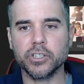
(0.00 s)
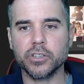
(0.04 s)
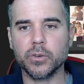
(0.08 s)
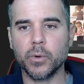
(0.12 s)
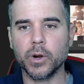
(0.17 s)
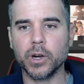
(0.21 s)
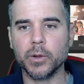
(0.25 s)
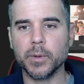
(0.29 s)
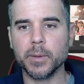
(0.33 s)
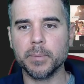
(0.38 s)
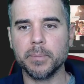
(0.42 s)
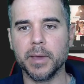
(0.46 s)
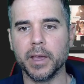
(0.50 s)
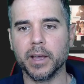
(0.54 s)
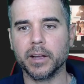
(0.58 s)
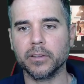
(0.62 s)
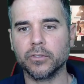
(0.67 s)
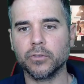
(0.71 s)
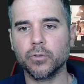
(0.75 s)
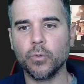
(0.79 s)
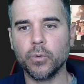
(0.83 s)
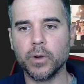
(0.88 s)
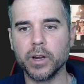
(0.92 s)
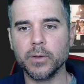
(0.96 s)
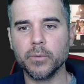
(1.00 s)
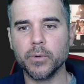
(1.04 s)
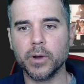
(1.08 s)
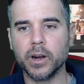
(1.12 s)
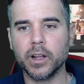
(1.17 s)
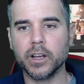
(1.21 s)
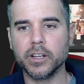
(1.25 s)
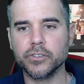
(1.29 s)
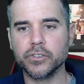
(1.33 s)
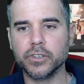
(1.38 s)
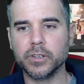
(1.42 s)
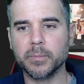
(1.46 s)
So what do we pick?
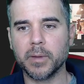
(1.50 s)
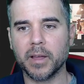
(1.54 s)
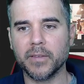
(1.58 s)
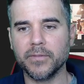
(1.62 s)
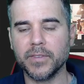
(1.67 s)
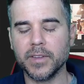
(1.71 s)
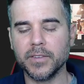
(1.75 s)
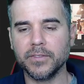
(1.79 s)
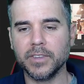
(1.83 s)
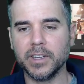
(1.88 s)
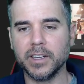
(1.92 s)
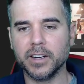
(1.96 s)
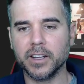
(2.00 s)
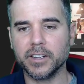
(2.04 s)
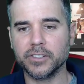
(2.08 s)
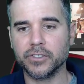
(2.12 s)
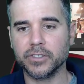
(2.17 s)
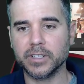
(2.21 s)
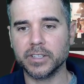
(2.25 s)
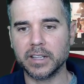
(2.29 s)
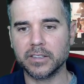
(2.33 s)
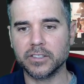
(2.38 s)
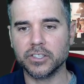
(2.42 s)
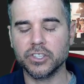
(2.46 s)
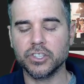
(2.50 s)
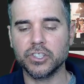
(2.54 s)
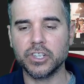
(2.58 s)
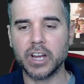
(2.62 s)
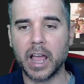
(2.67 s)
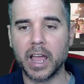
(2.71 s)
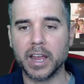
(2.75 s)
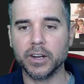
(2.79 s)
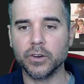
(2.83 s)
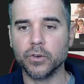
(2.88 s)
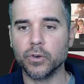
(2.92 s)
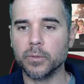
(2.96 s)
2100 by 1500, that's
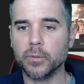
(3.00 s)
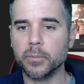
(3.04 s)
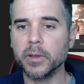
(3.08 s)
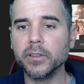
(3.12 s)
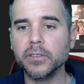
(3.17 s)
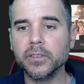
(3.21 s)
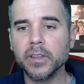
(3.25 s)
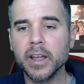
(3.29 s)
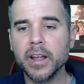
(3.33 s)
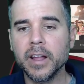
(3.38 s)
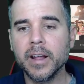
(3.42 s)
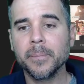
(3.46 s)
ginormous.